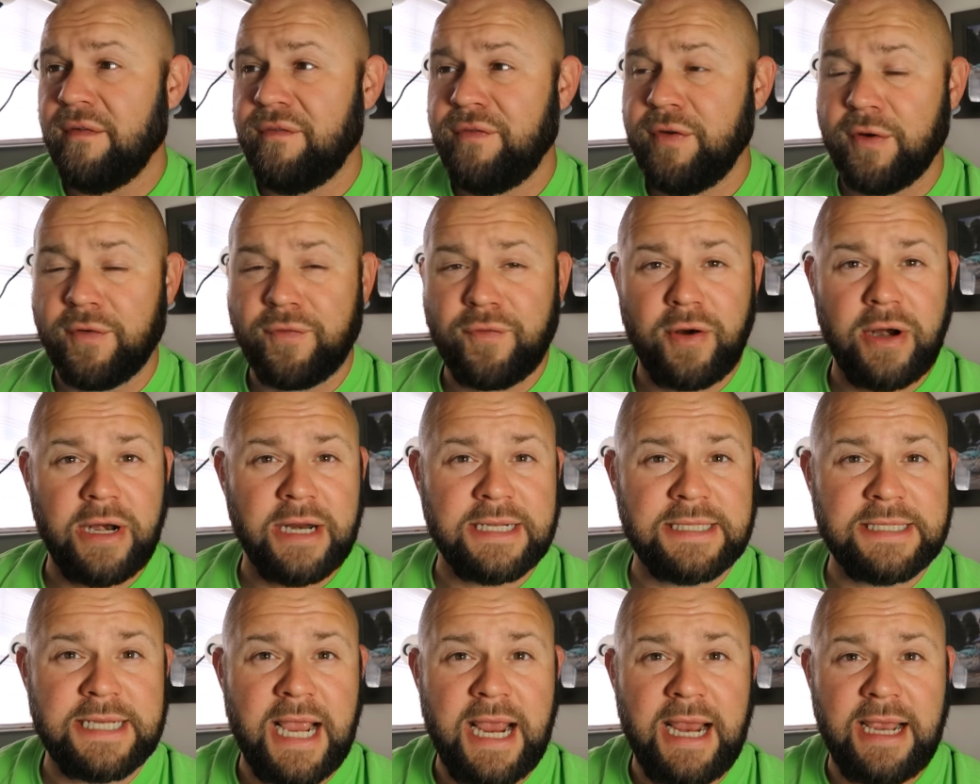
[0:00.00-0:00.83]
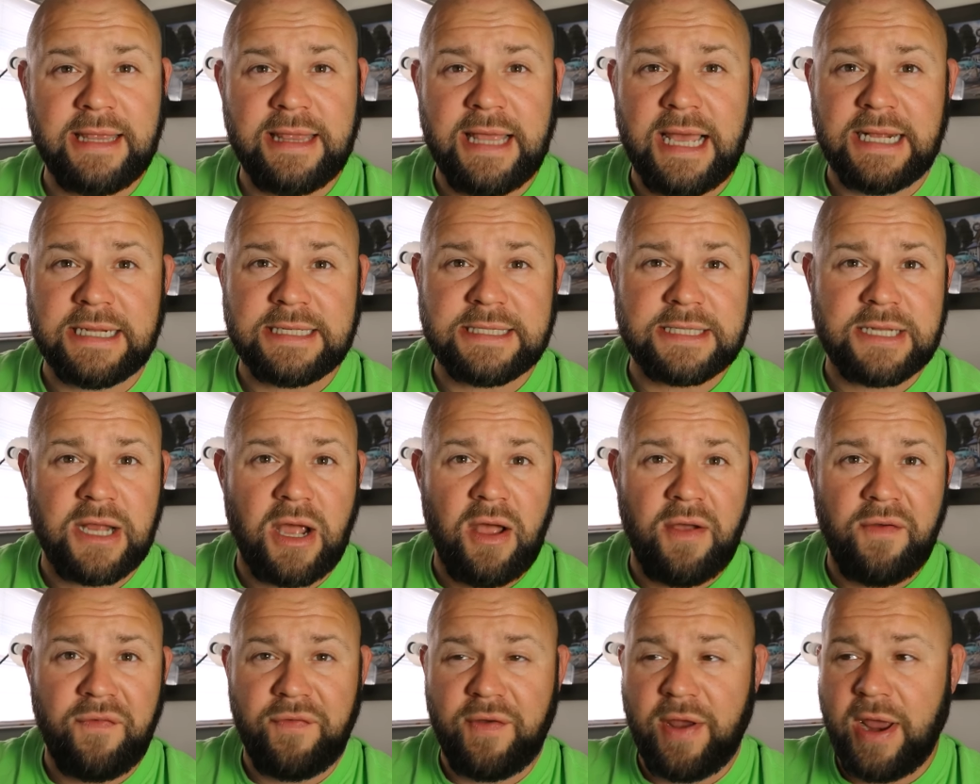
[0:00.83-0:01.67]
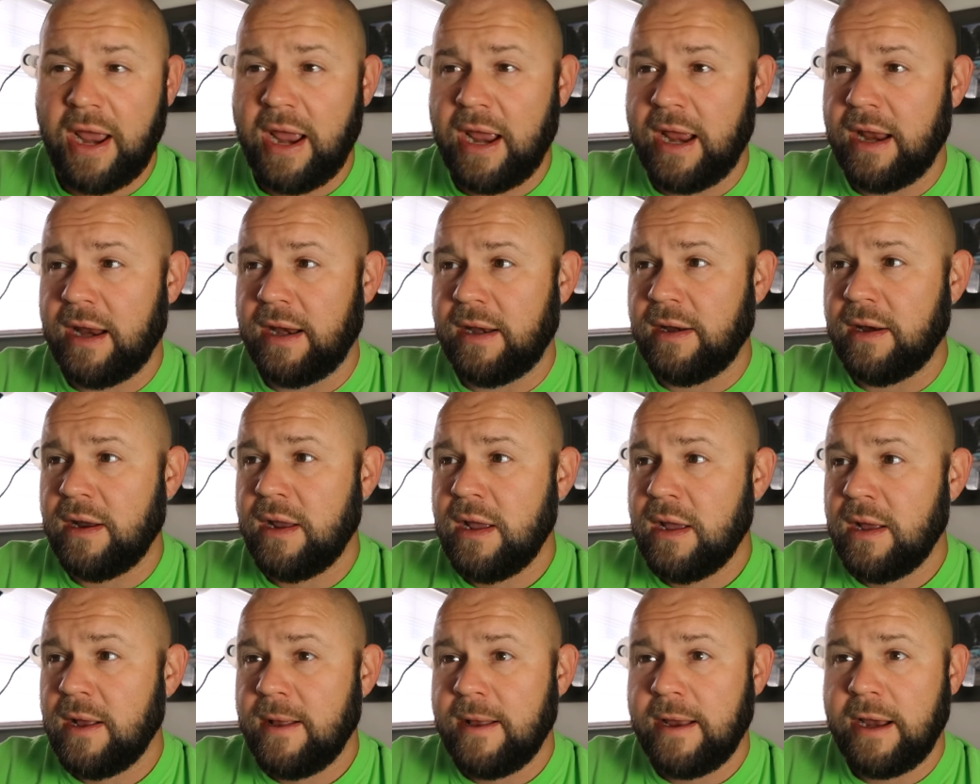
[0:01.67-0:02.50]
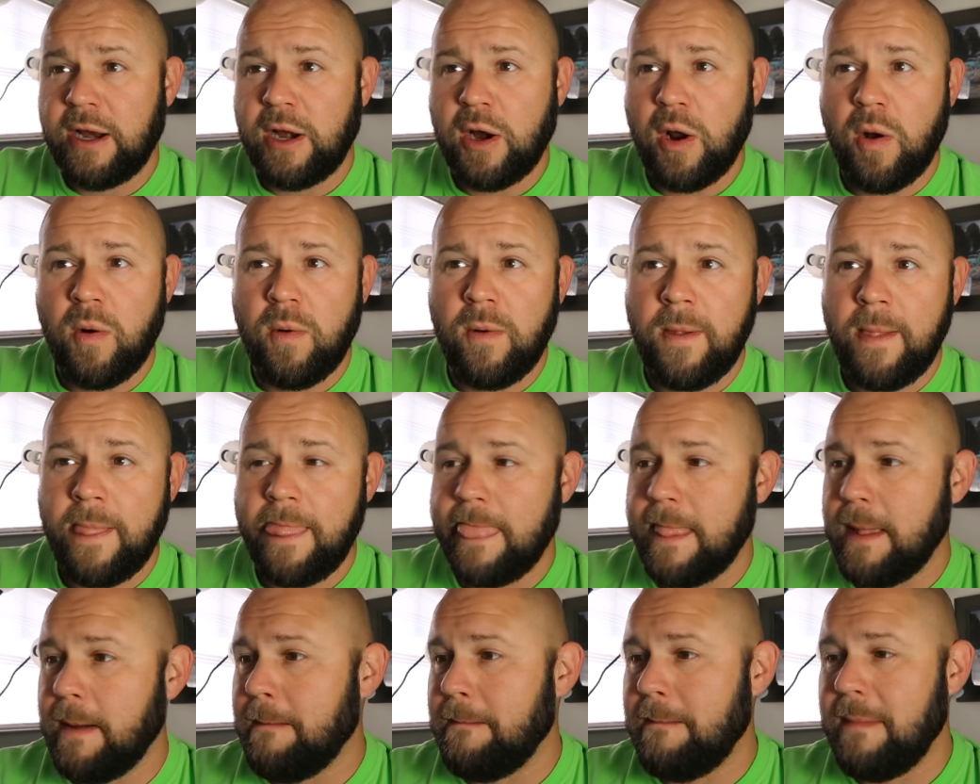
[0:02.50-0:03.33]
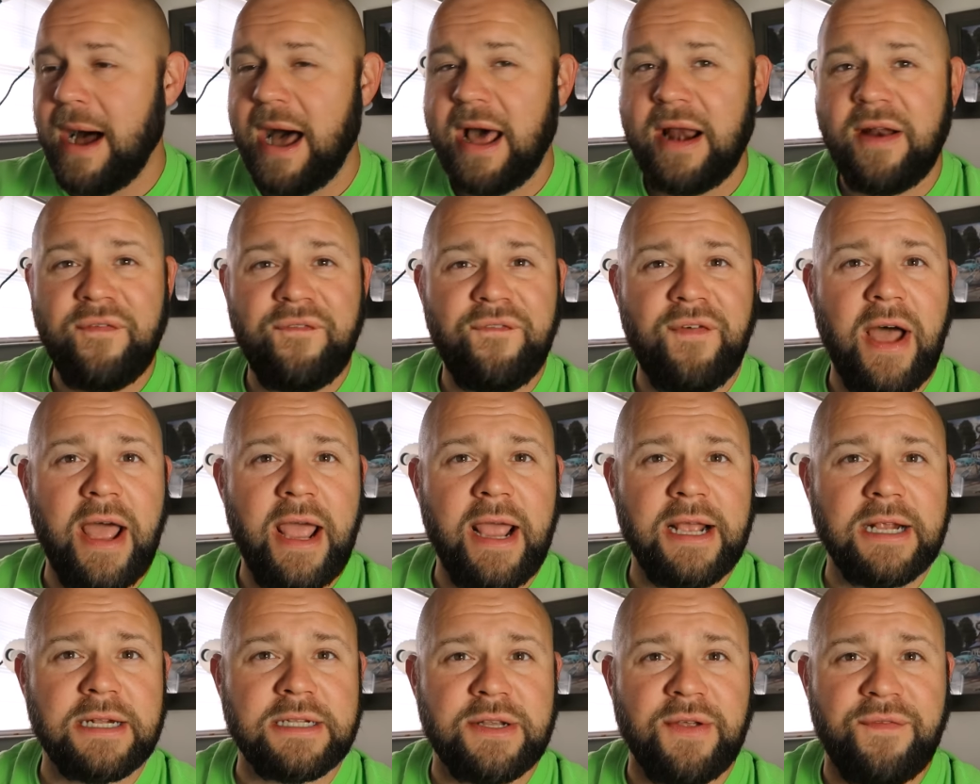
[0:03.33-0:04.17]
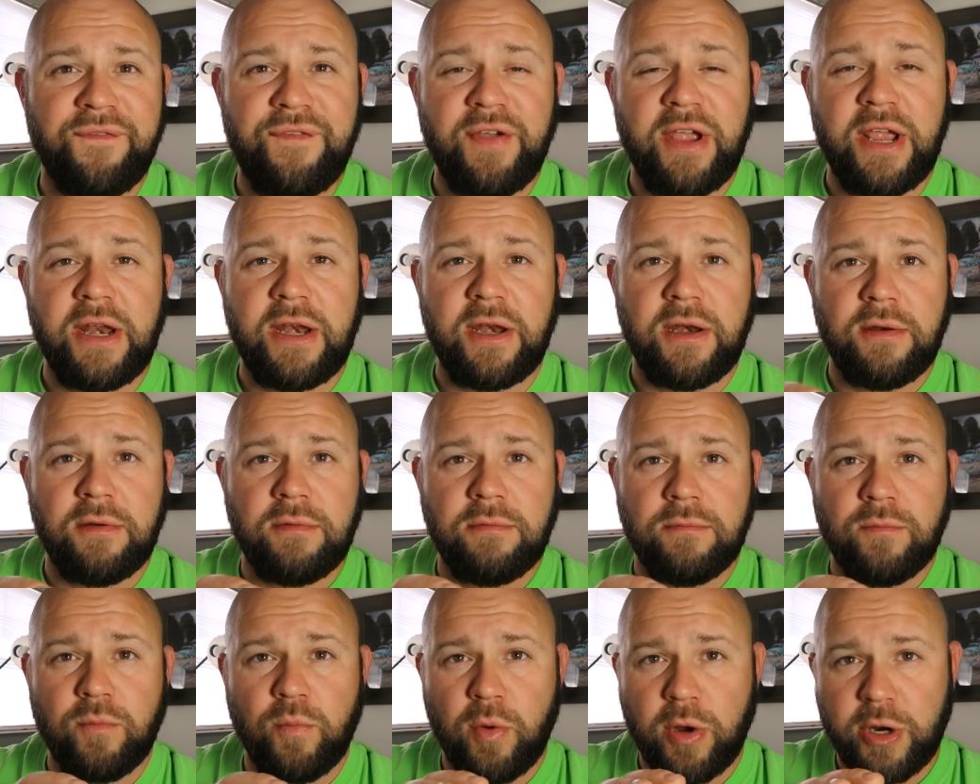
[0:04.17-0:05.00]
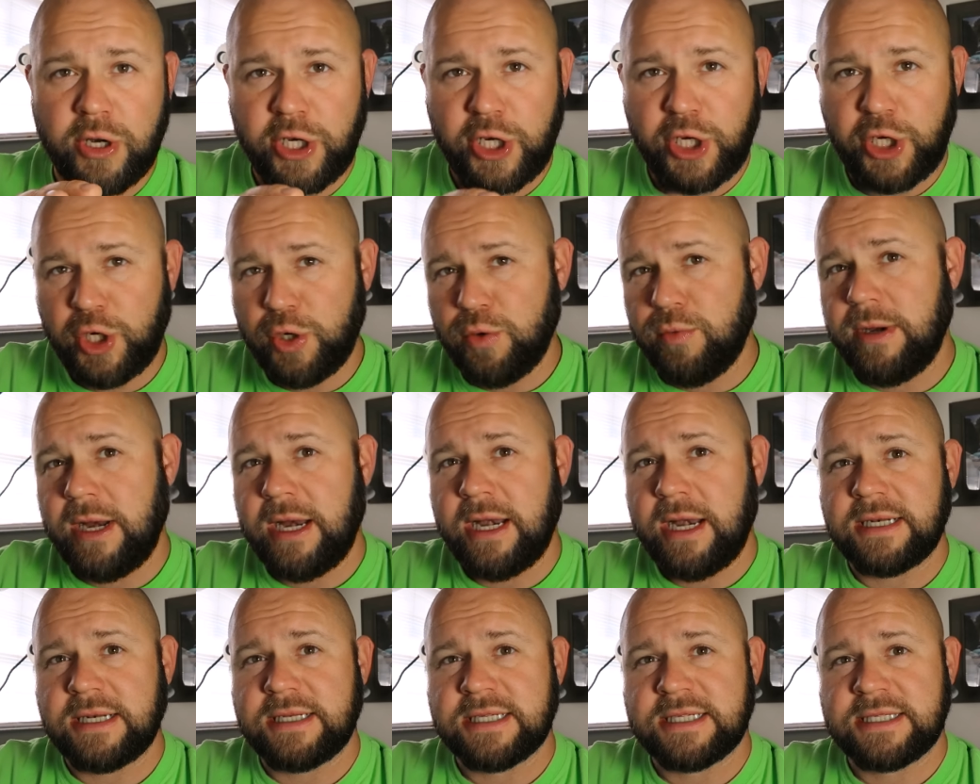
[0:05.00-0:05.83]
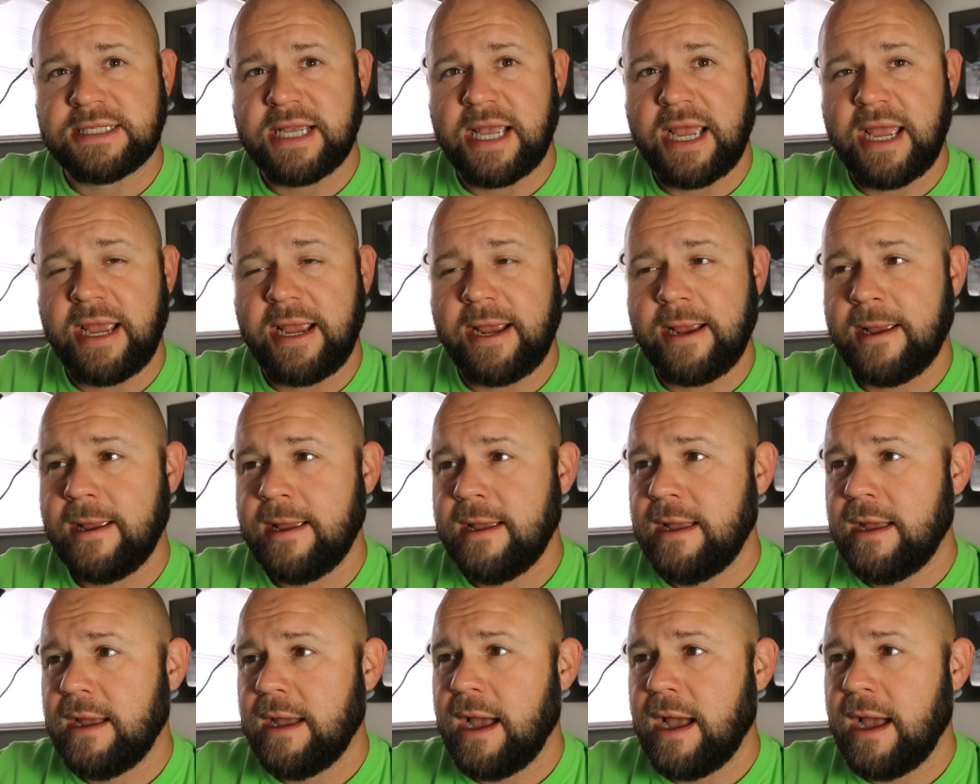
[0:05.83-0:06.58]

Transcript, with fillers: Feel free to take that stuff and, you know, modify it to fit what you it to say.